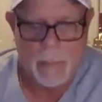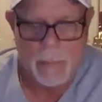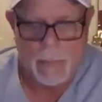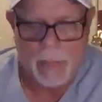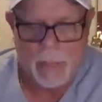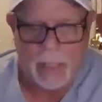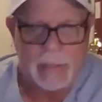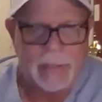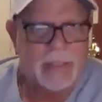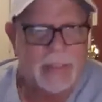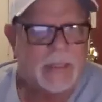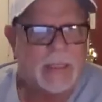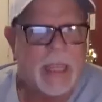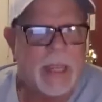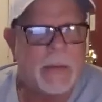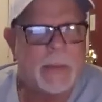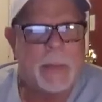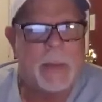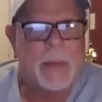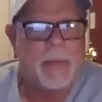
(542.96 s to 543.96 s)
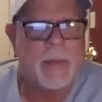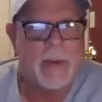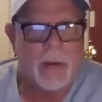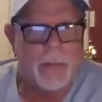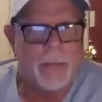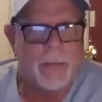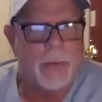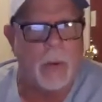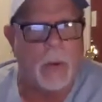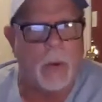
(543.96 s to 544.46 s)
It just keeps me
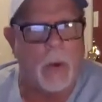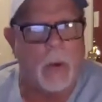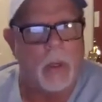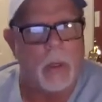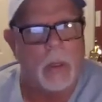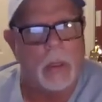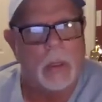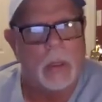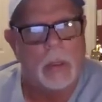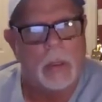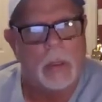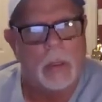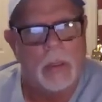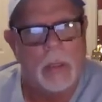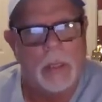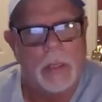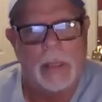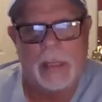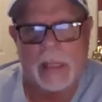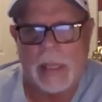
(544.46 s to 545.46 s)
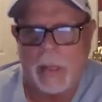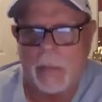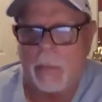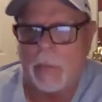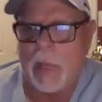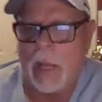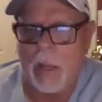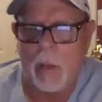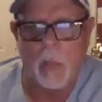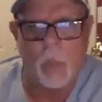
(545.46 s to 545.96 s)
fearful.
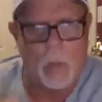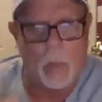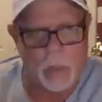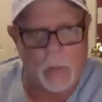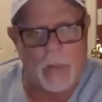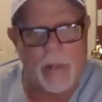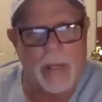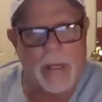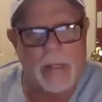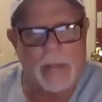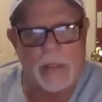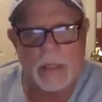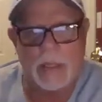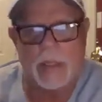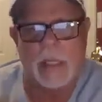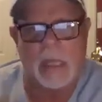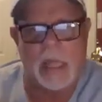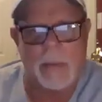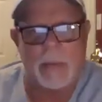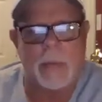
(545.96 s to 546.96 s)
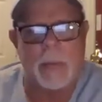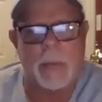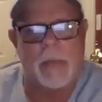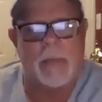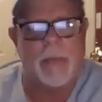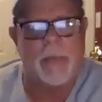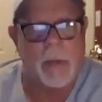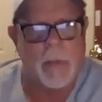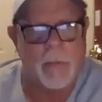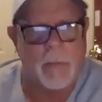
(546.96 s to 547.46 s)
When I worry, it just keeps me
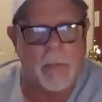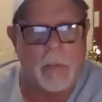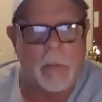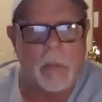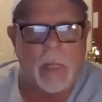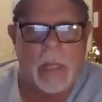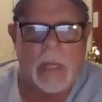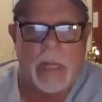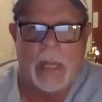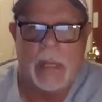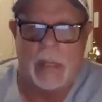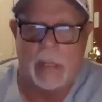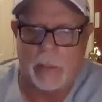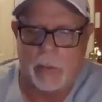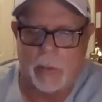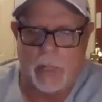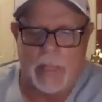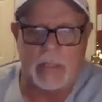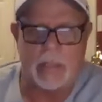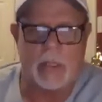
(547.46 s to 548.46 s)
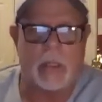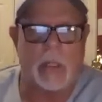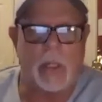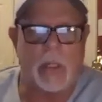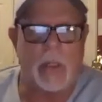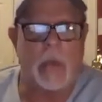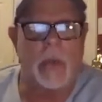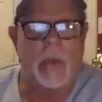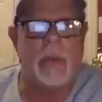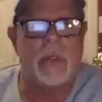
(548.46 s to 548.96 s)
fearful. And it creates a
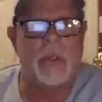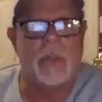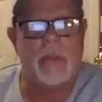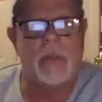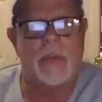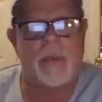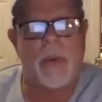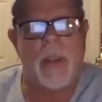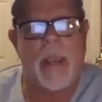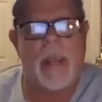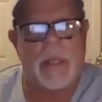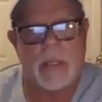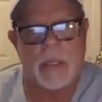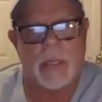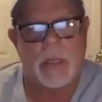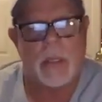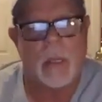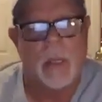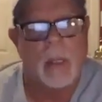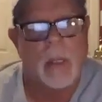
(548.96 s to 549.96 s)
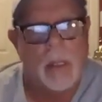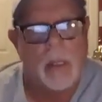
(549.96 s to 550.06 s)
huge stress.